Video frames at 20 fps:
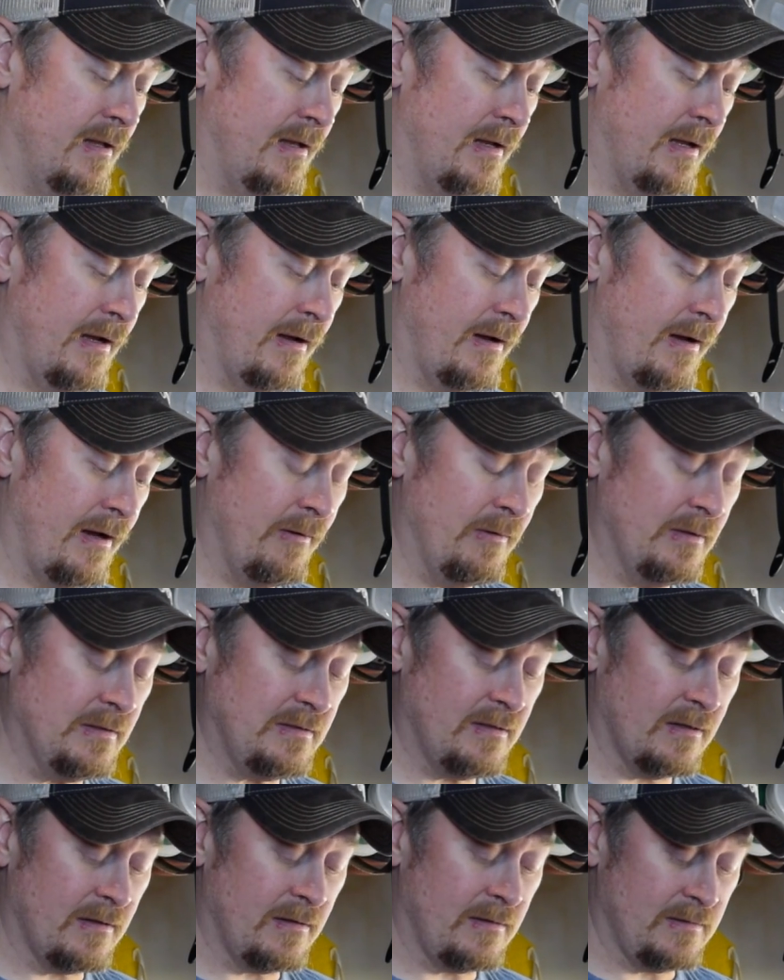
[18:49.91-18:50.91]
Now I will
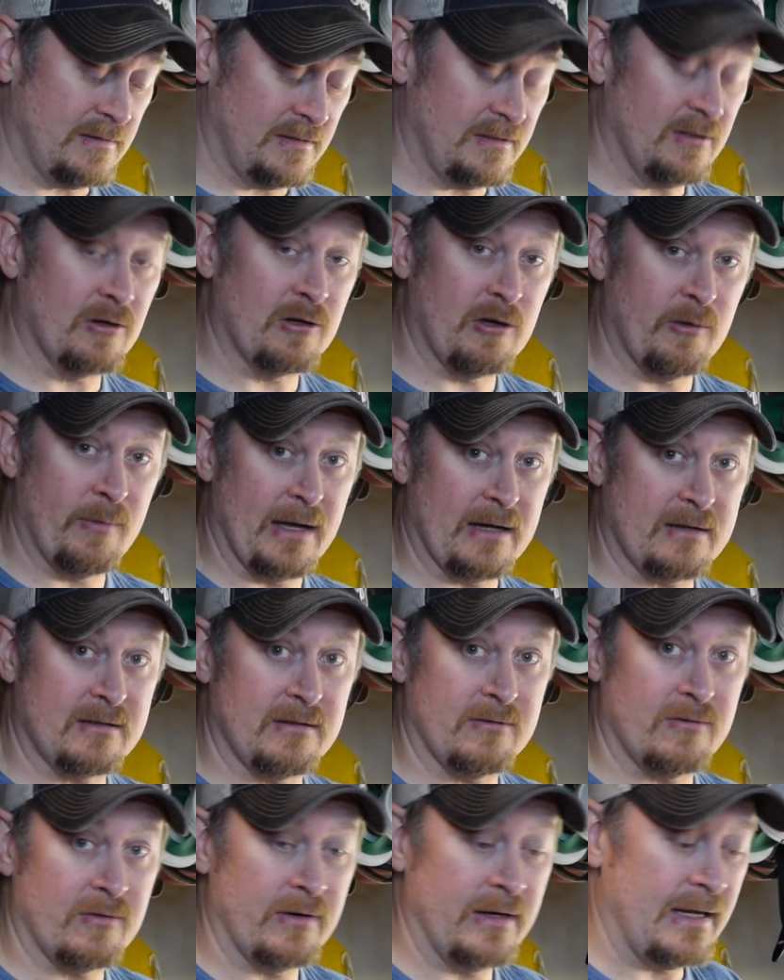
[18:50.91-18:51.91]
still go back
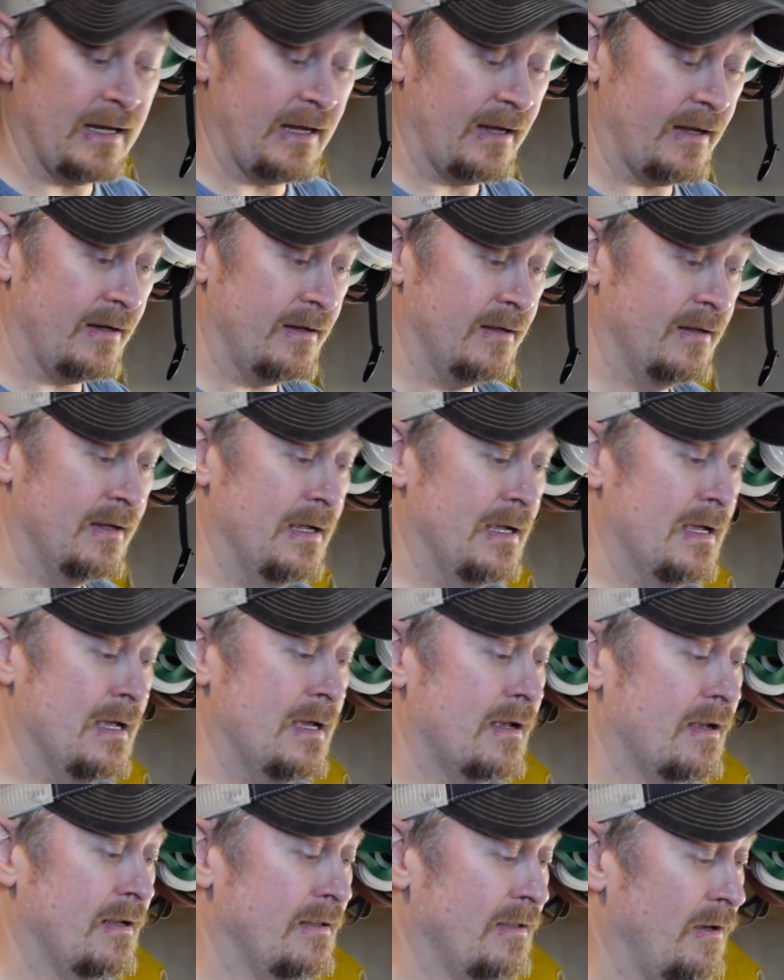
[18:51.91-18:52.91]
to freehand,
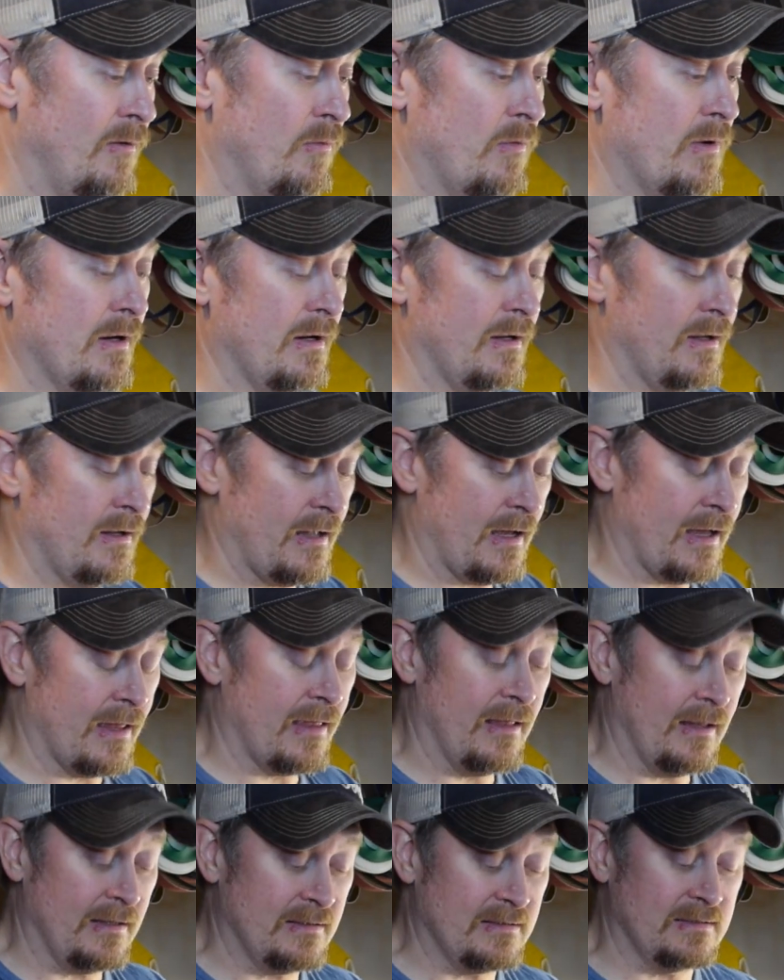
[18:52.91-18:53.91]
because
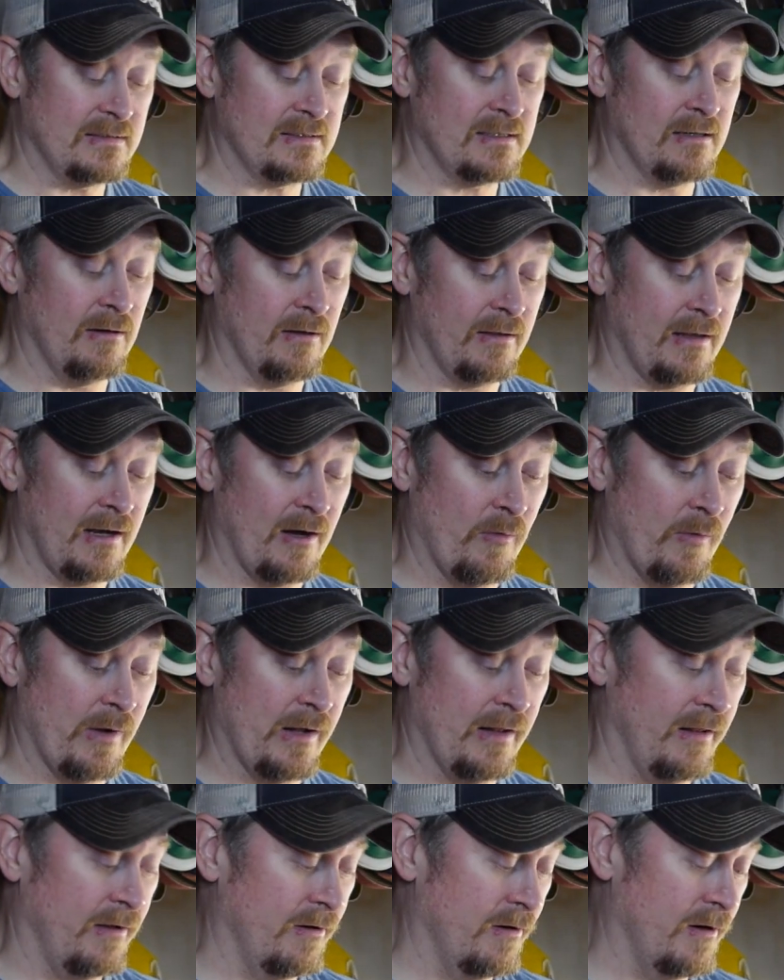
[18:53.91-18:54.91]
that's a skill that I
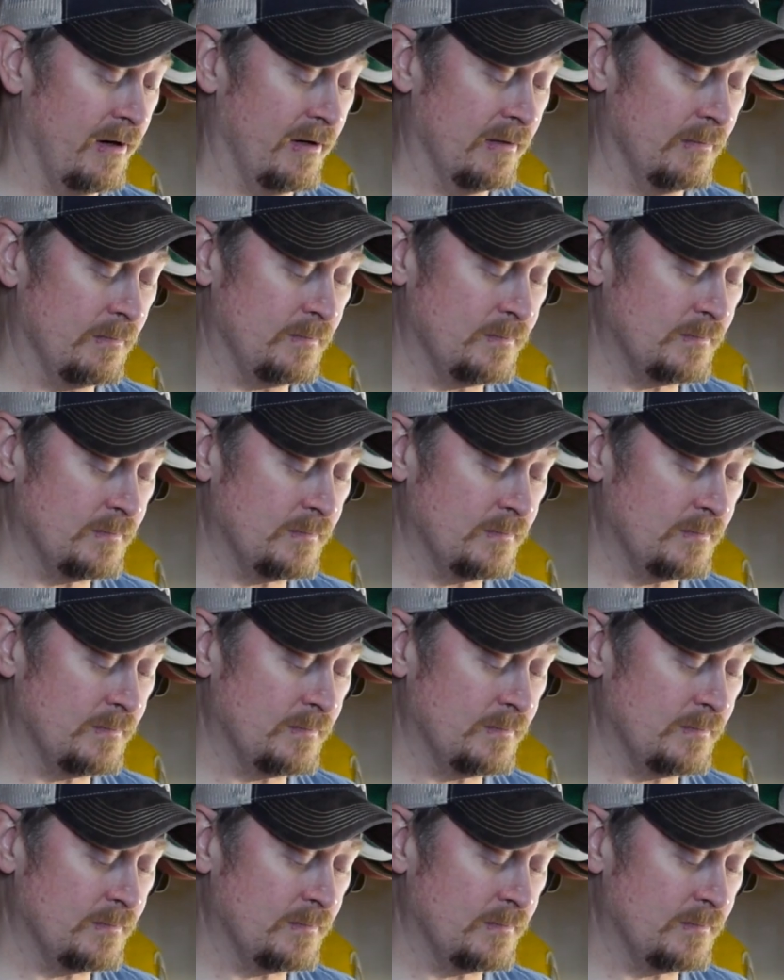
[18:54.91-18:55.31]
want to learn.